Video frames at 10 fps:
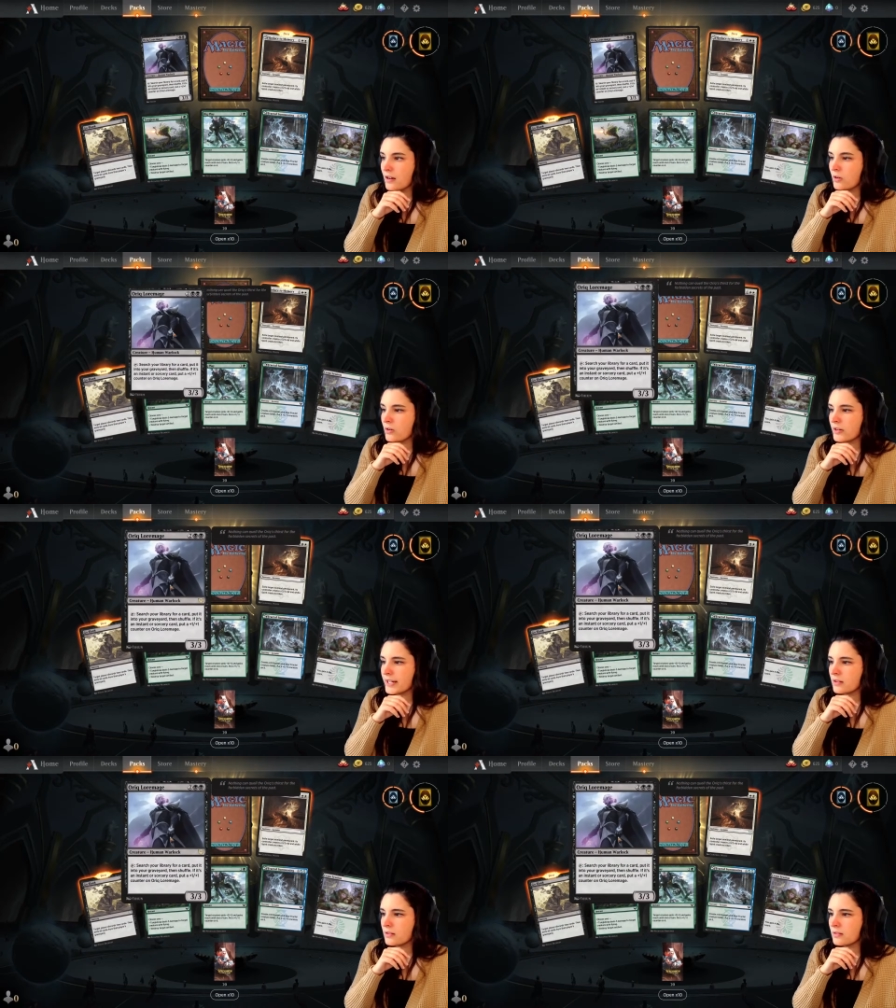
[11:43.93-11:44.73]

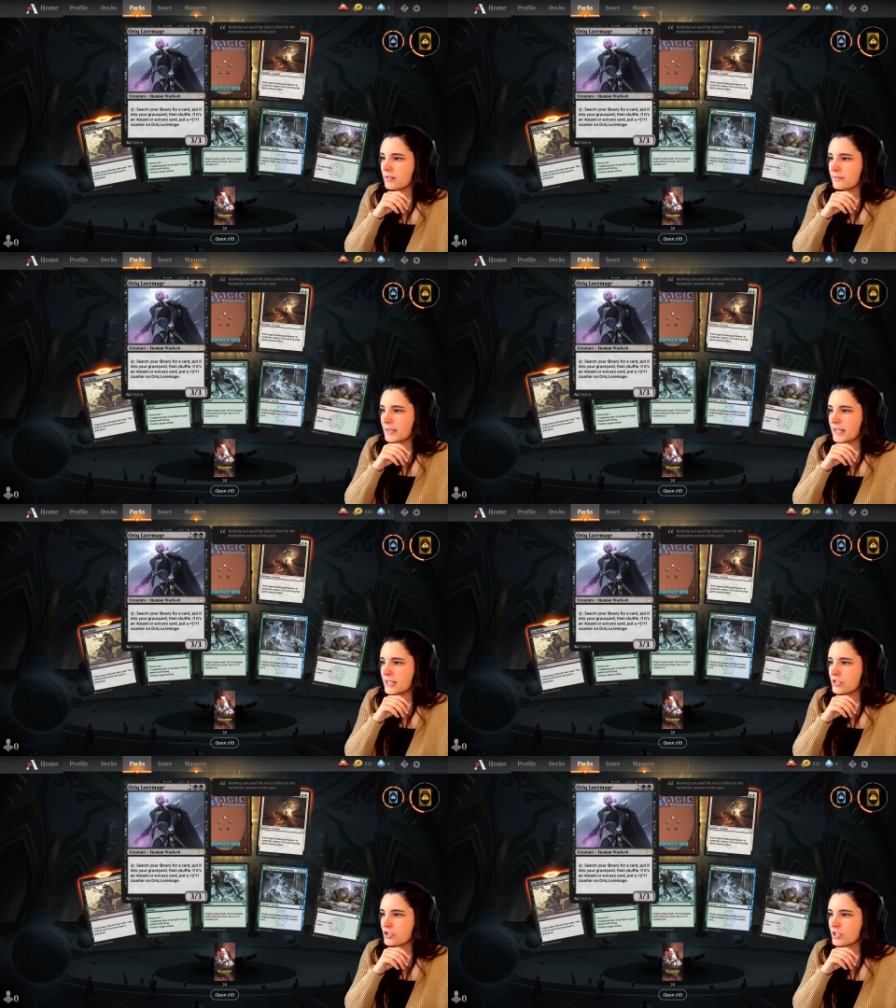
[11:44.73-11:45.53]
Auric Lore
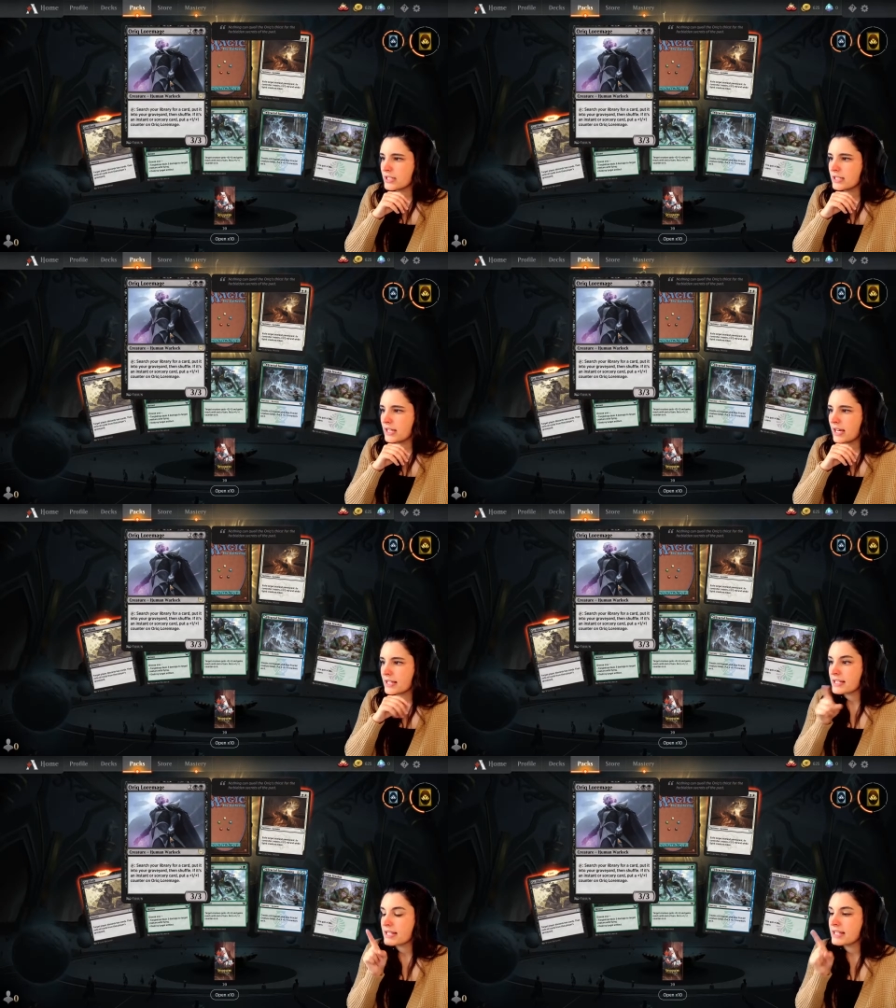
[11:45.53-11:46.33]
Mage,
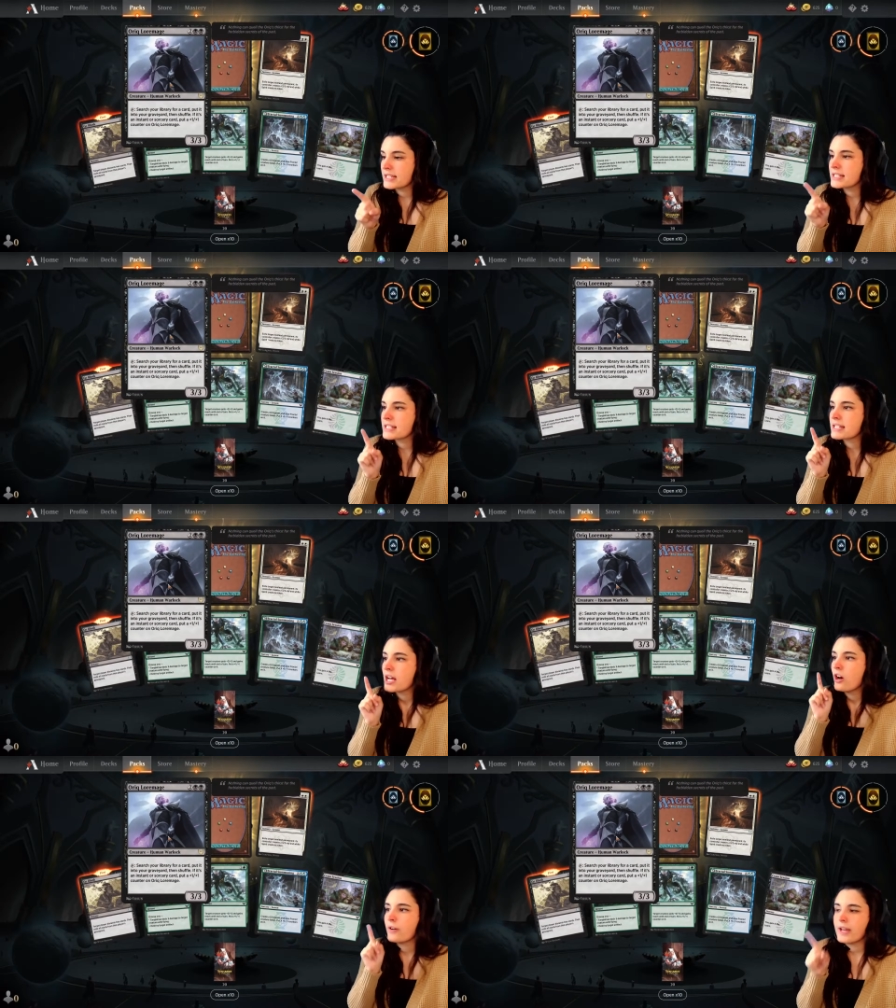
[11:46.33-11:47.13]
yes. This is,
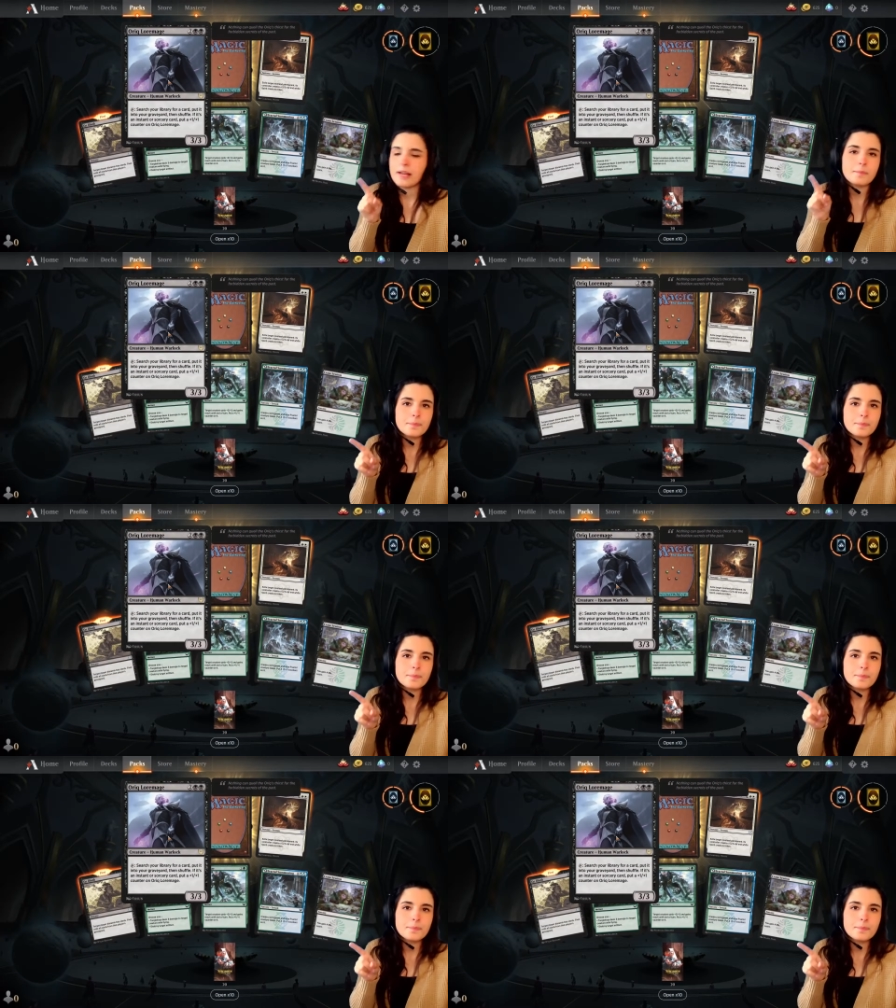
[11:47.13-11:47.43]
okay.